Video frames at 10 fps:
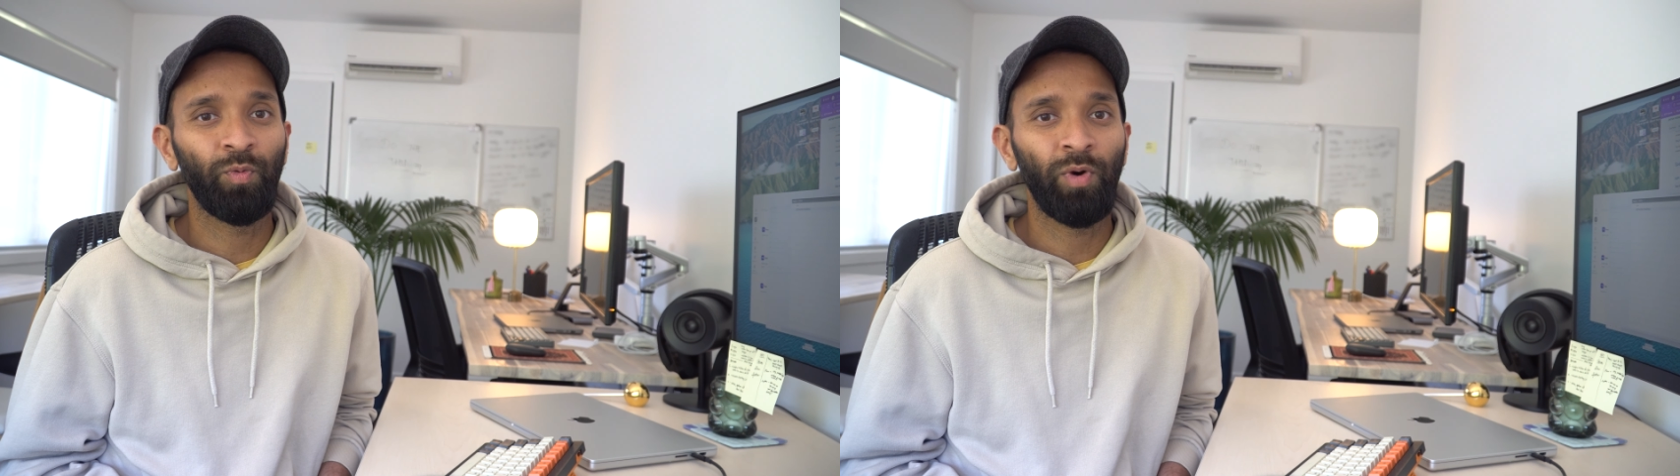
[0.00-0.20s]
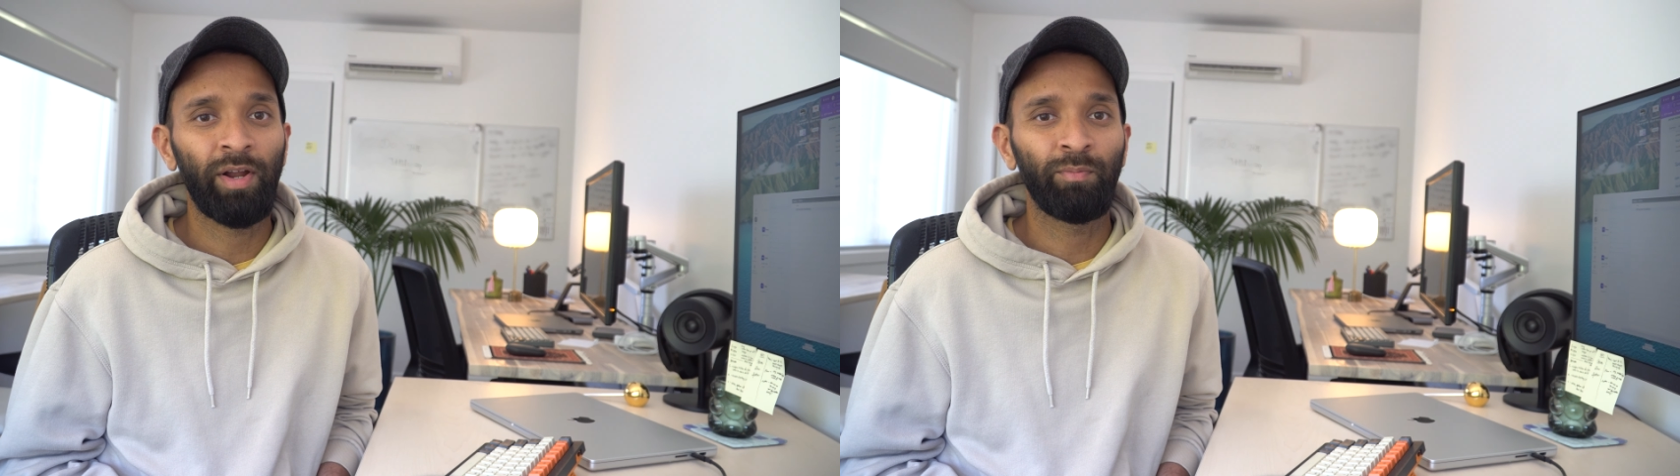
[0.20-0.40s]

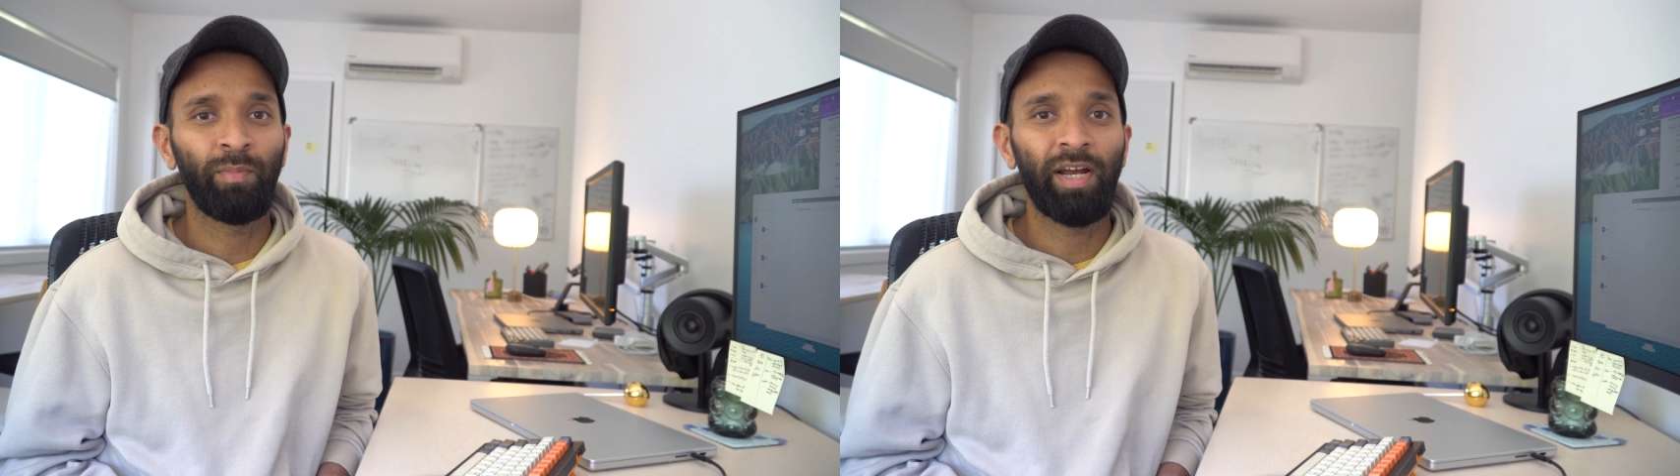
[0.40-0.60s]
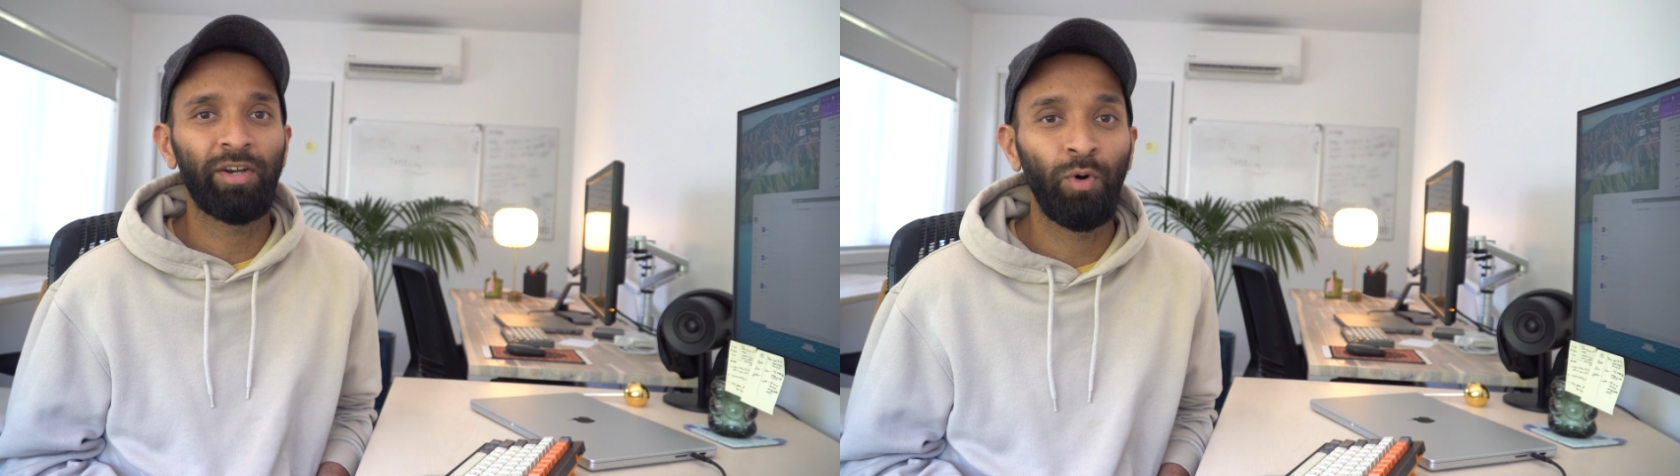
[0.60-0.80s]
what
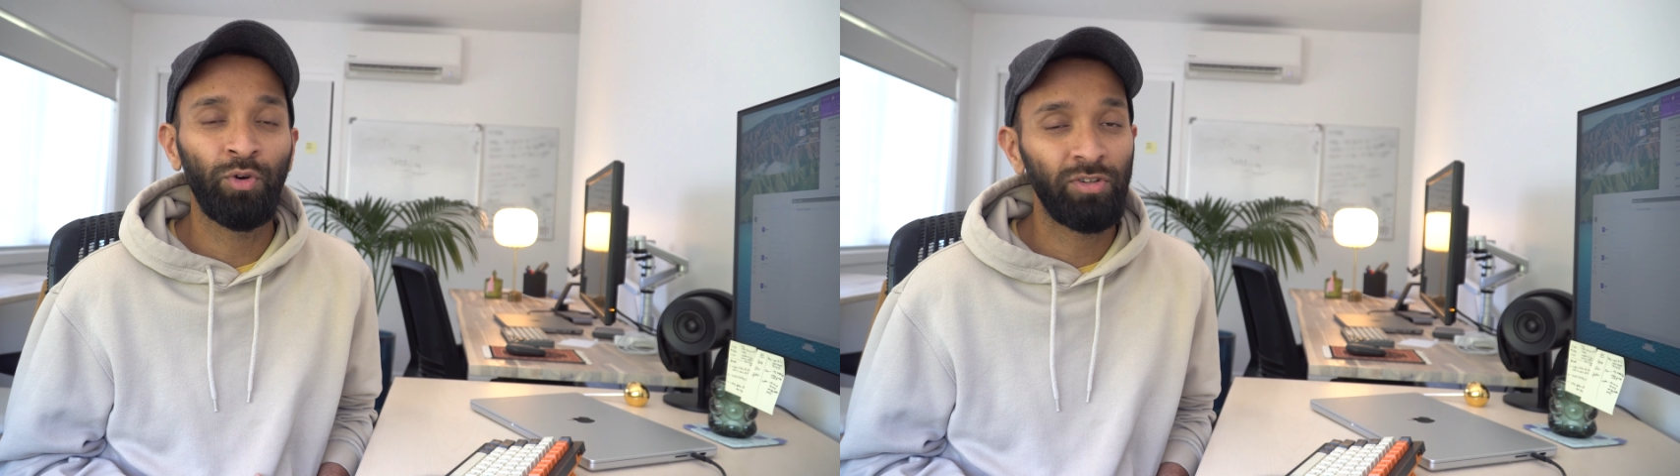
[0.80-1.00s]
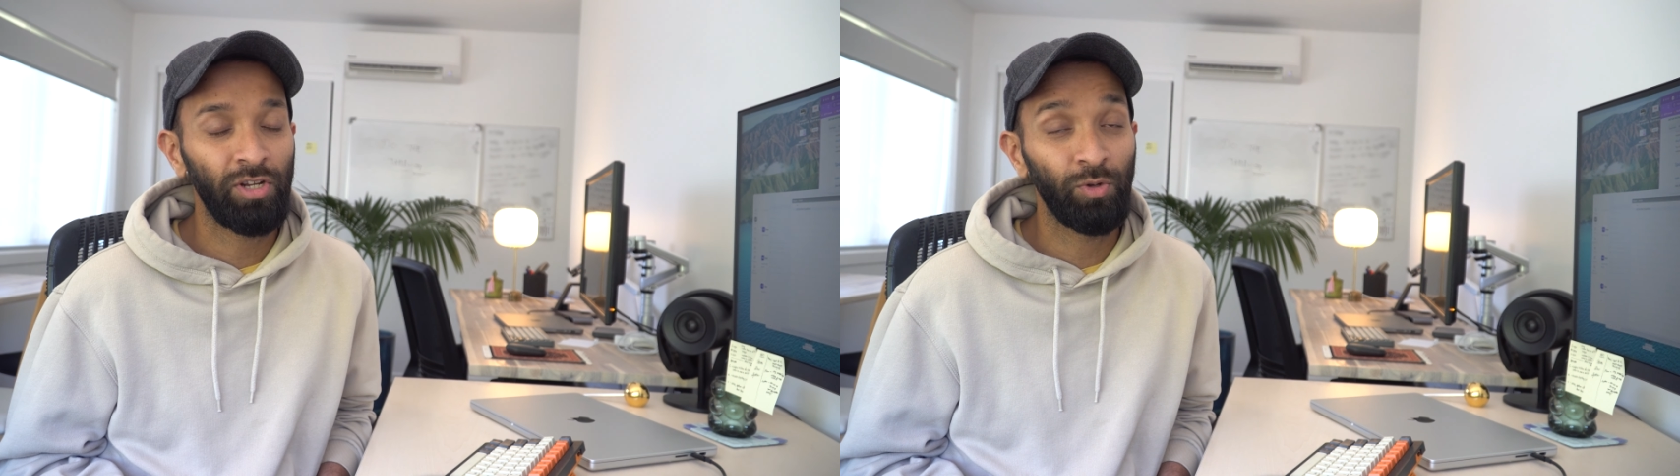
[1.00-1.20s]
my
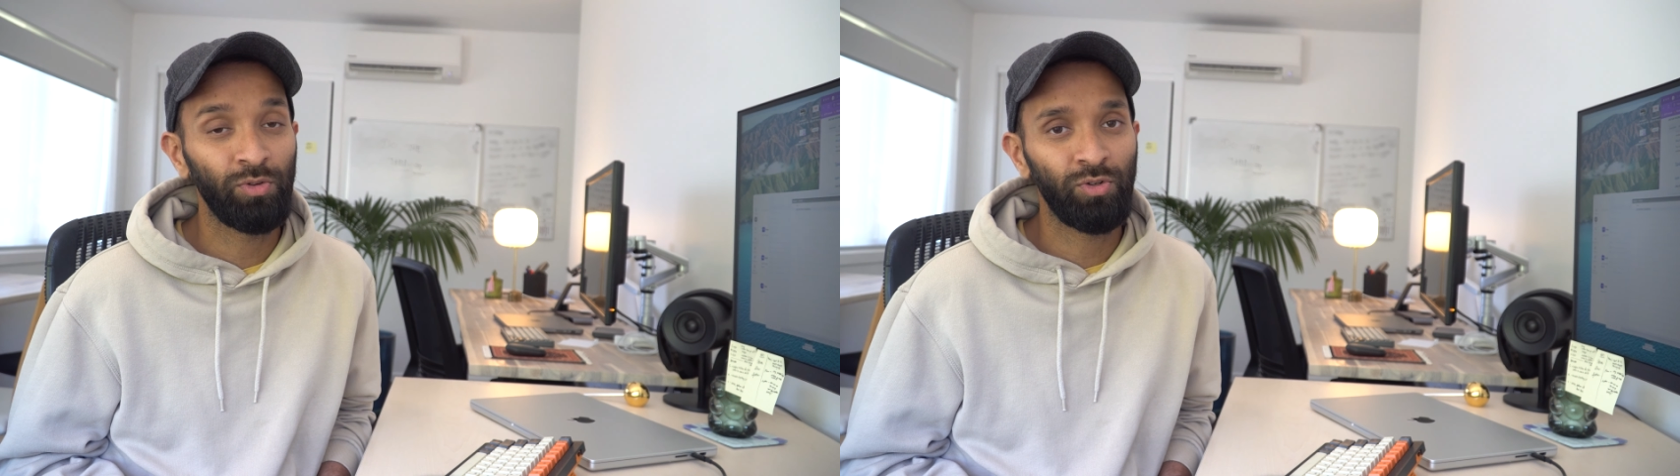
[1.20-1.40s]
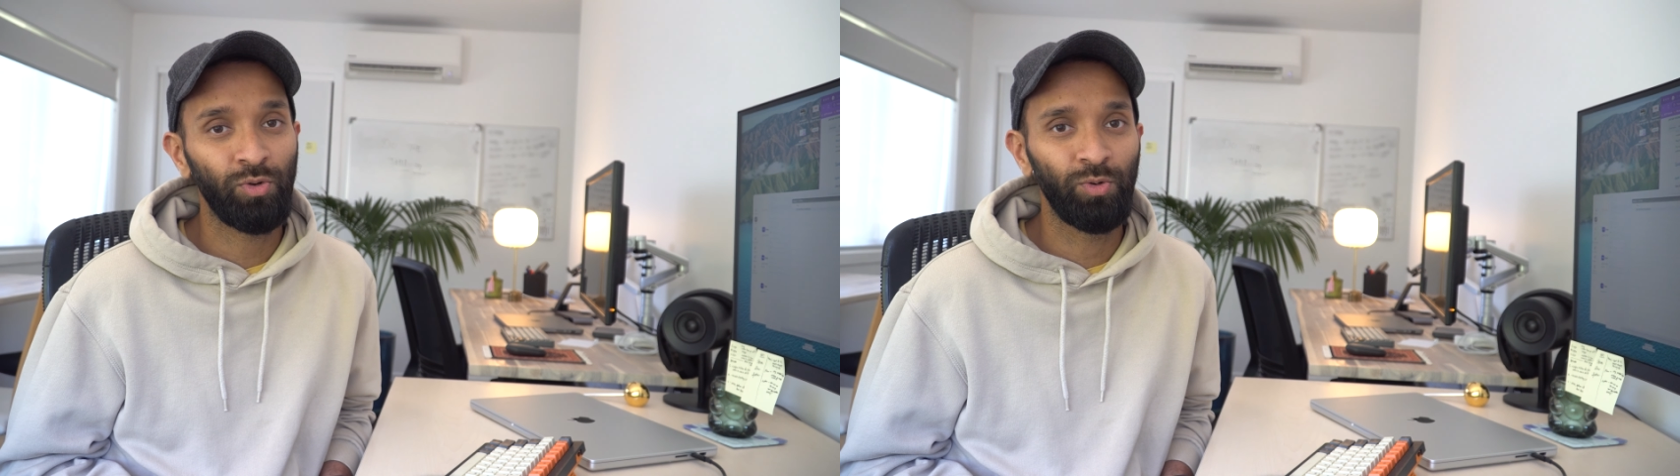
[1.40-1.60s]
most
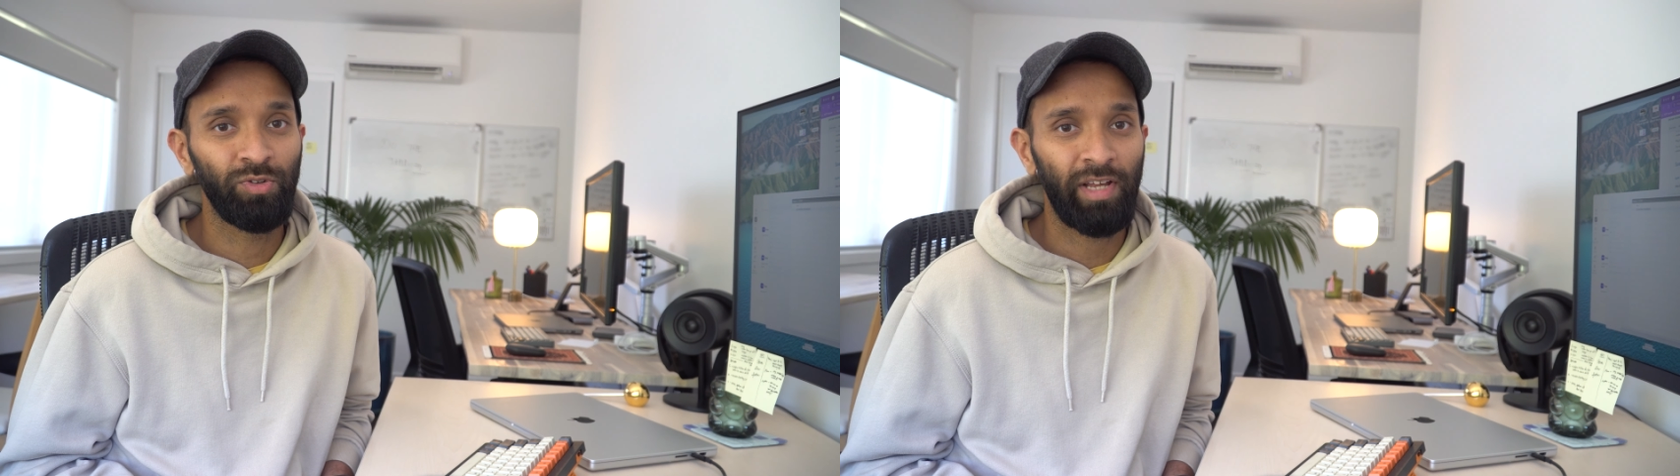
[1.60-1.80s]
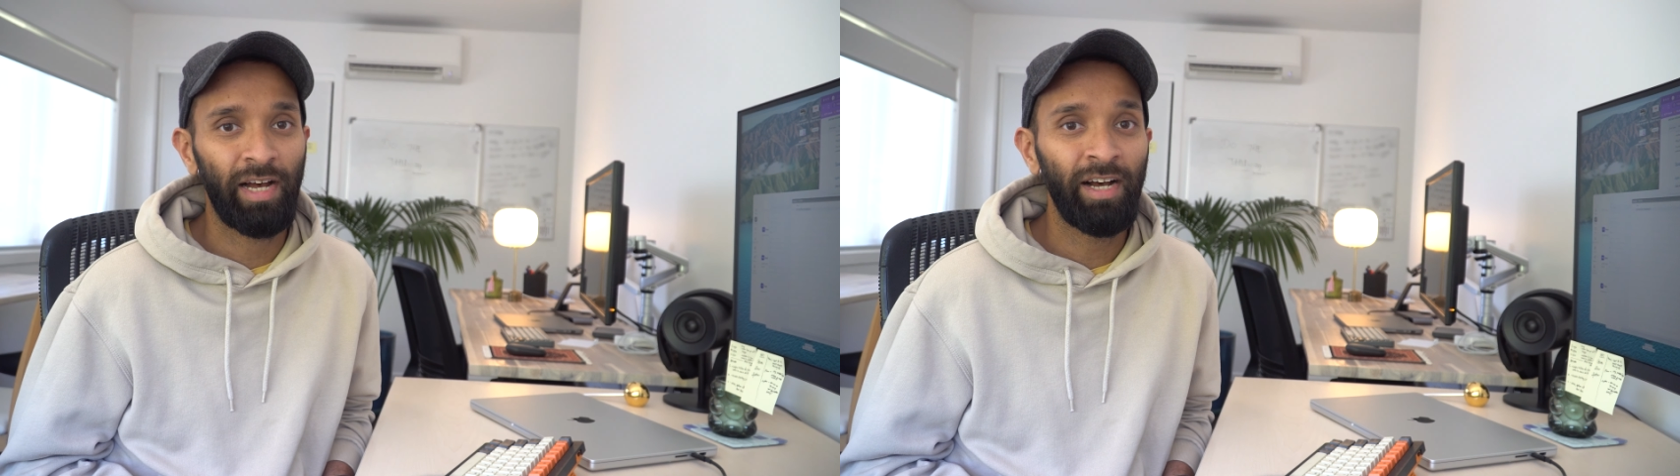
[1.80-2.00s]
used
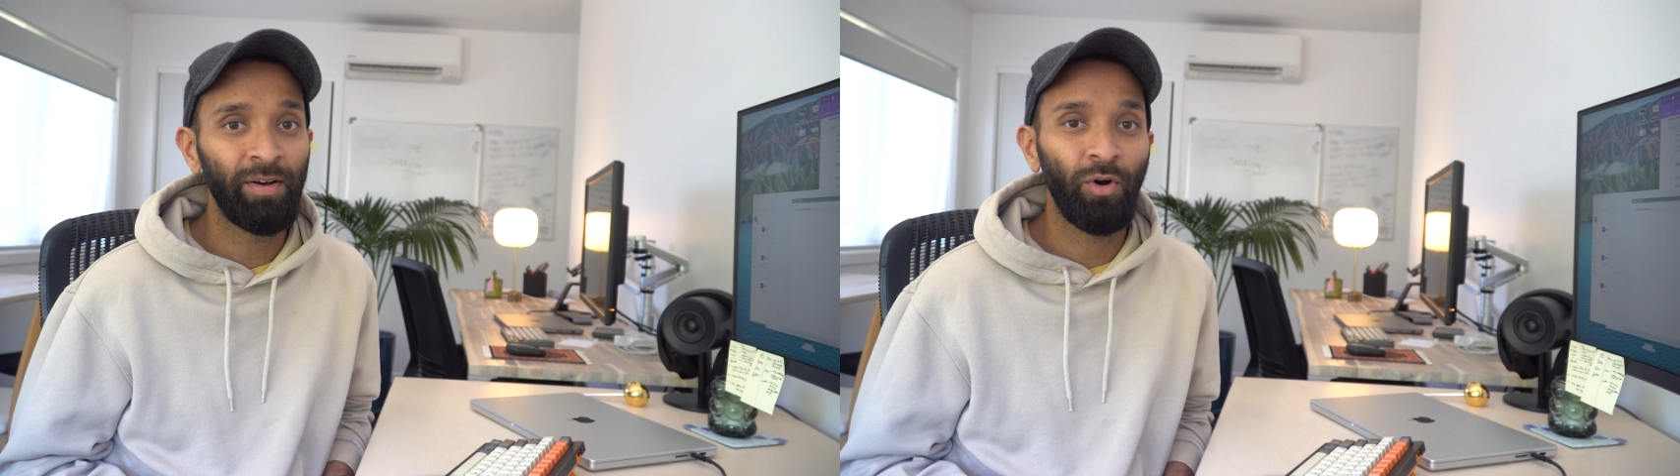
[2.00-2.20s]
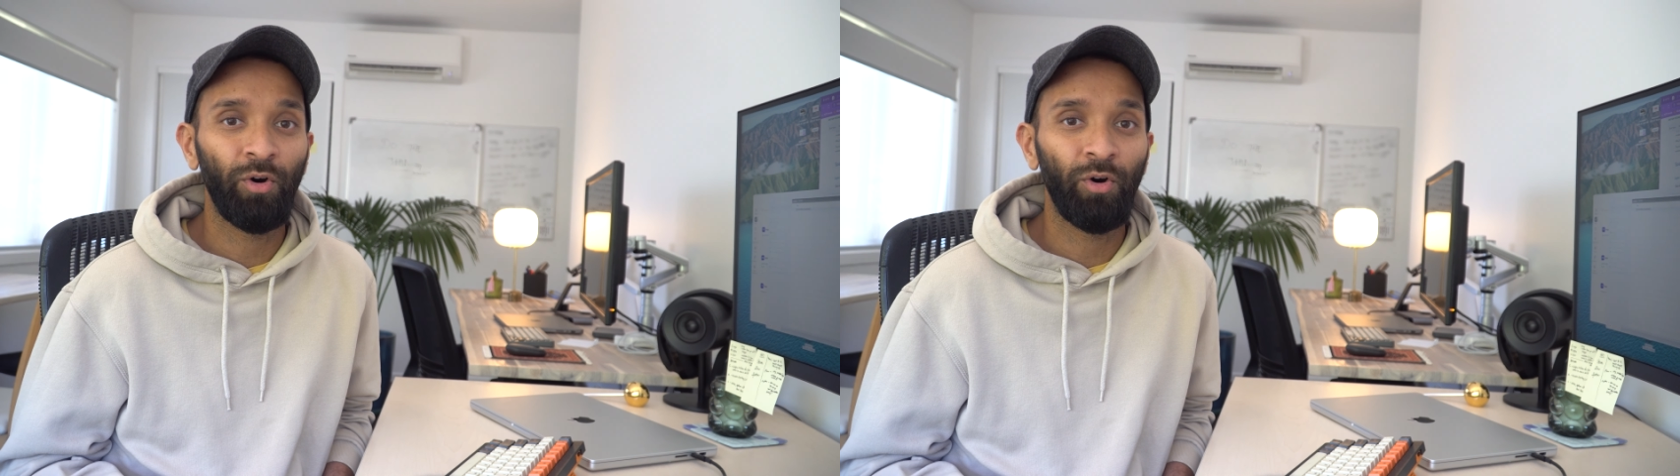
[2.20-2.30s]
tools are